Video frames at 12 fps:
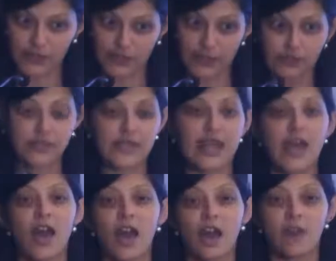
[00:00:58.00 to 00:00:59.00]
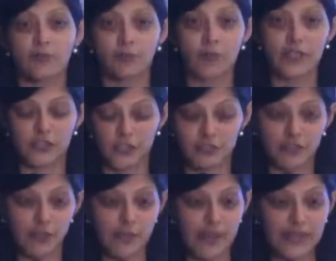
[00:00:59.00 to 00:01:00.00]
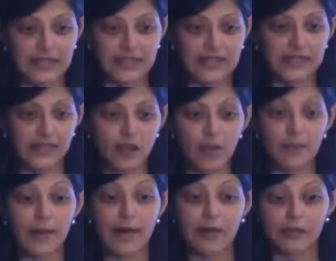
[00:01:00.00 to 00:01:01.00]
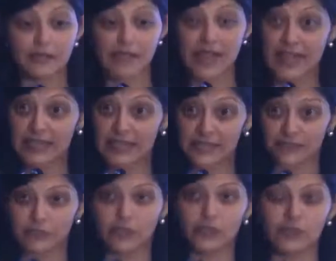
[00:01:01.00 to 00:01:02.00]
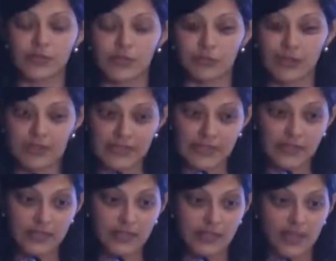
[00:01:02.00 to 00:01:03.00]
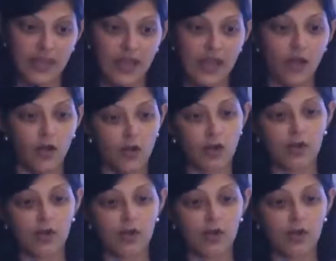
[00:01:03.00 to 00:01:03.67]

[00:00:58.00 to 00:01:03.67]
claims, of which the format is compound X for use in medicine, or